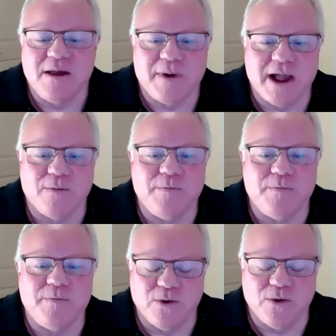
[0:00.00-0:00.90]
by
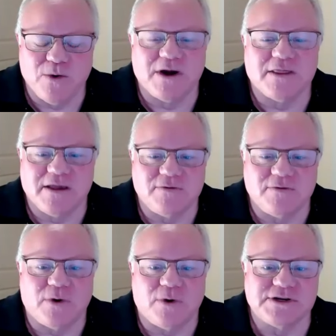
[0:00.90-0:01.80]
being one of the
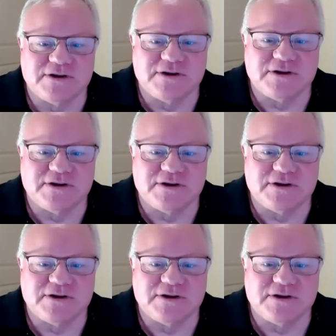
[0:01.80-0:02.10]
original